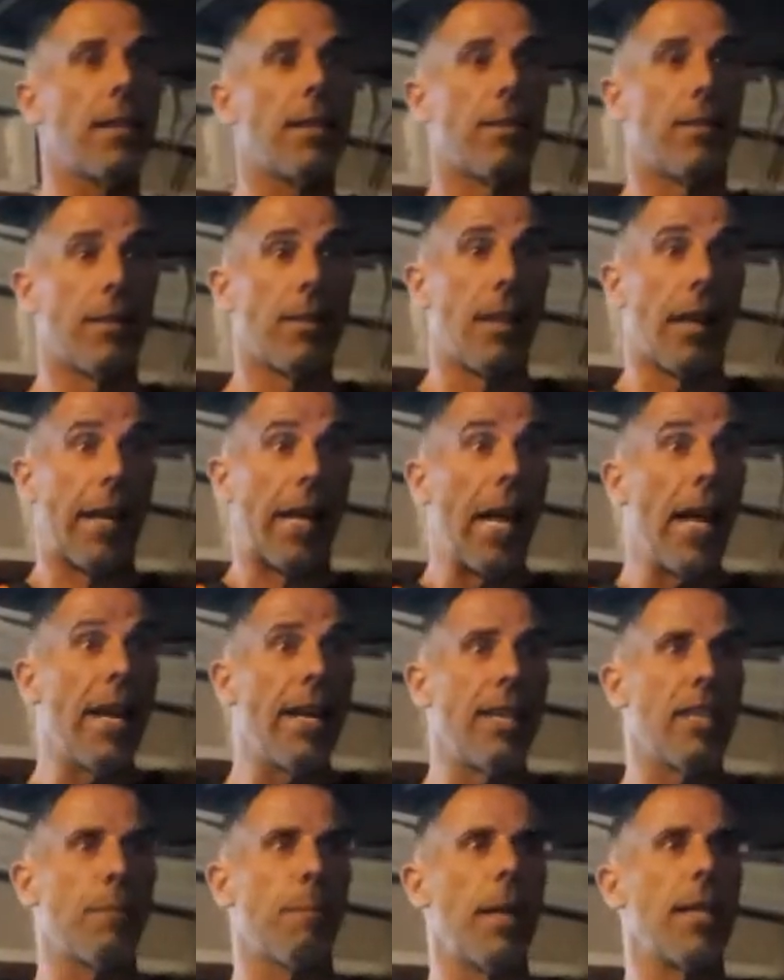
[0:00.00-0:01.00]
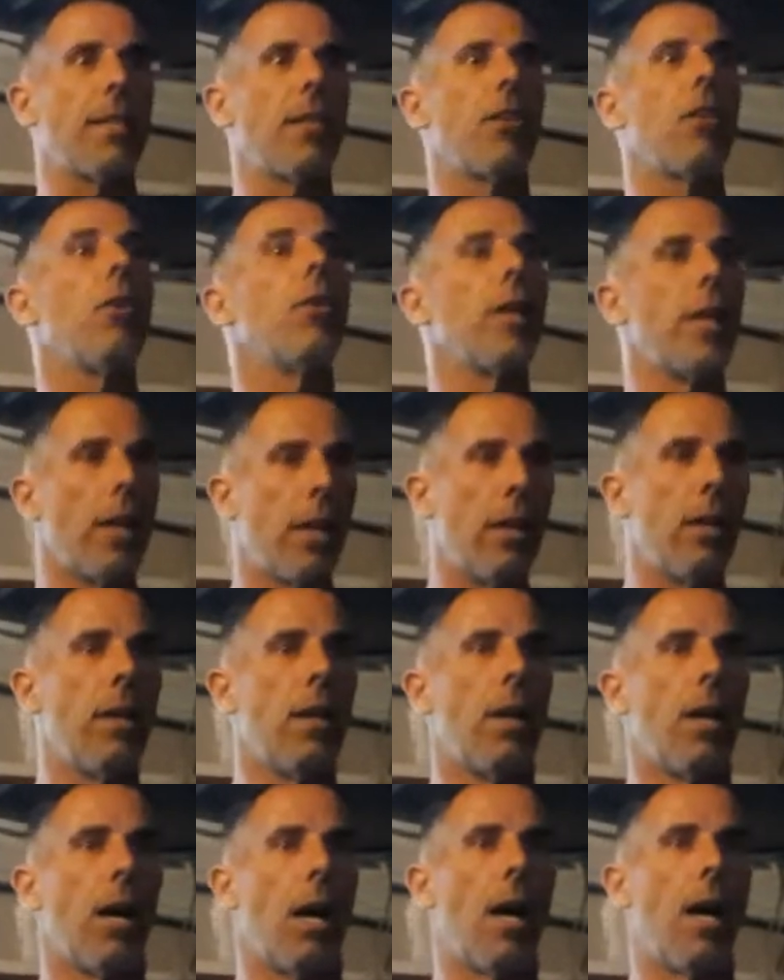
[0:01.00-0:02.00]
I said, this again is
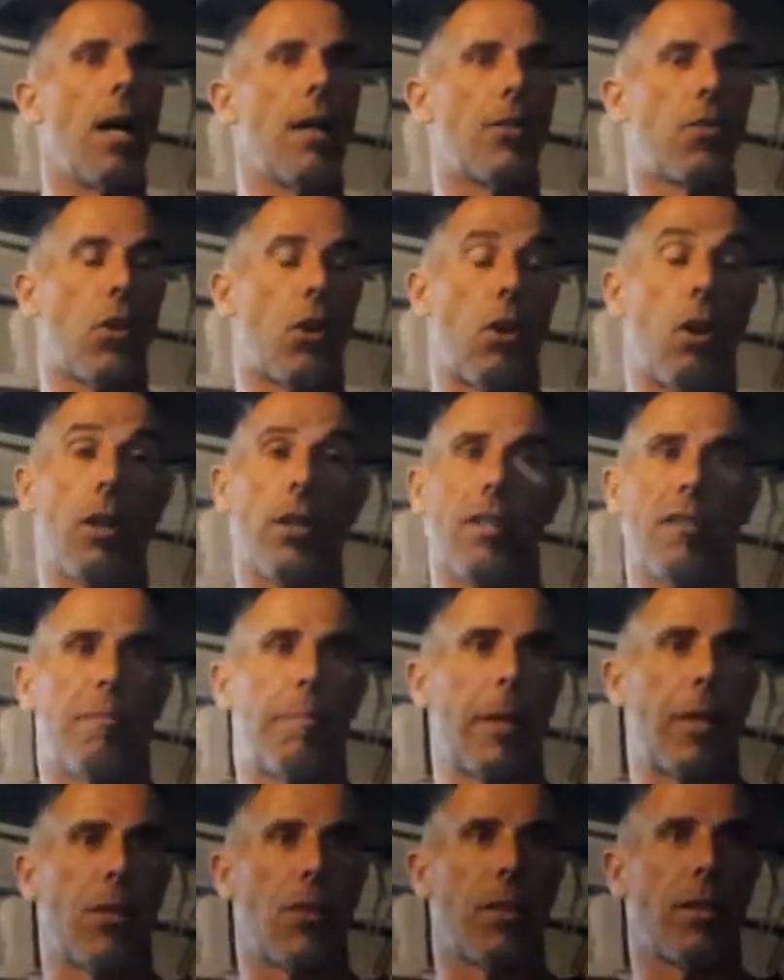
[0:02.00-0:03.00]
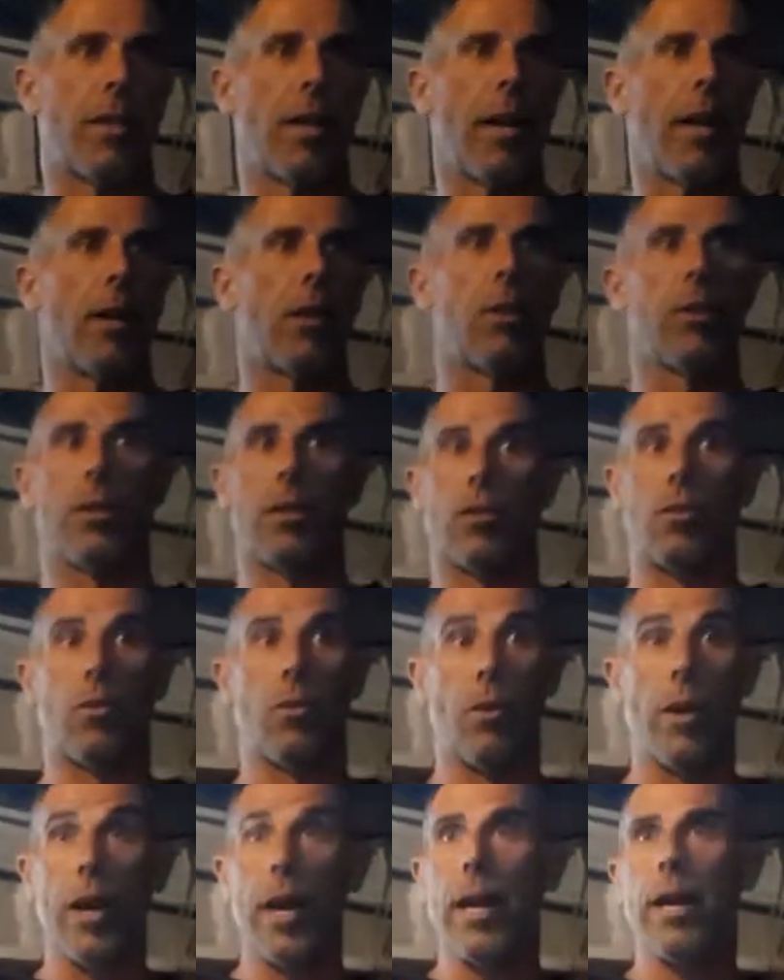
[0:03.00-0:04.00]
Macedonia. Uh, took lots of pictures there
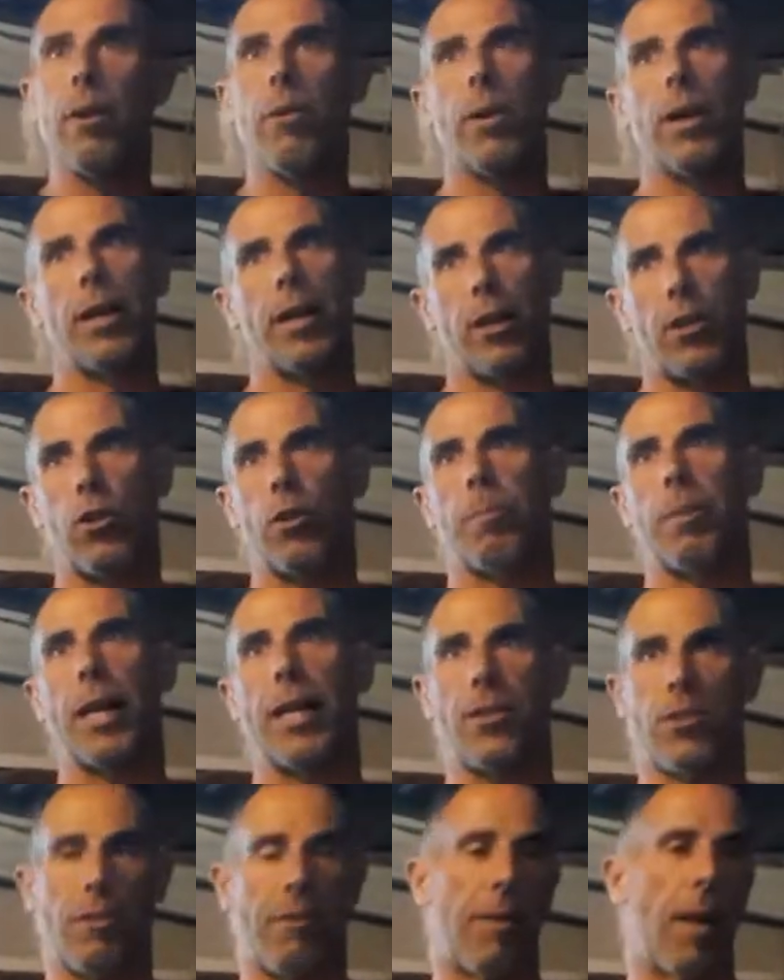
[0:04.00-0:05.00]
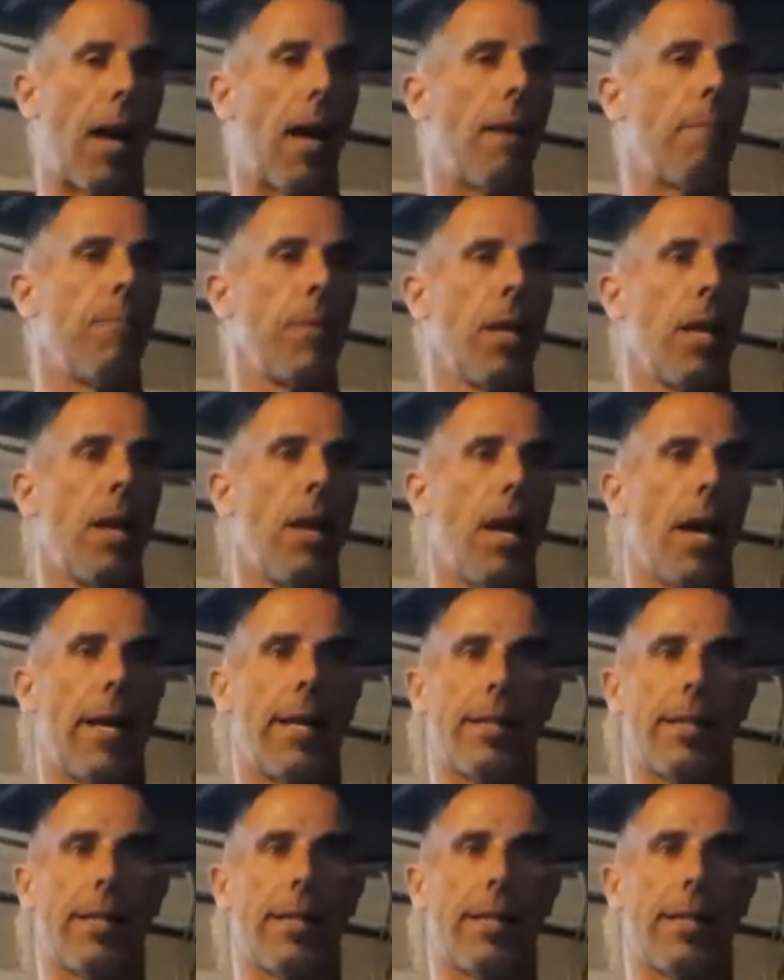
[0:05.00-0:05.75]
because it's really, really a good place to fly.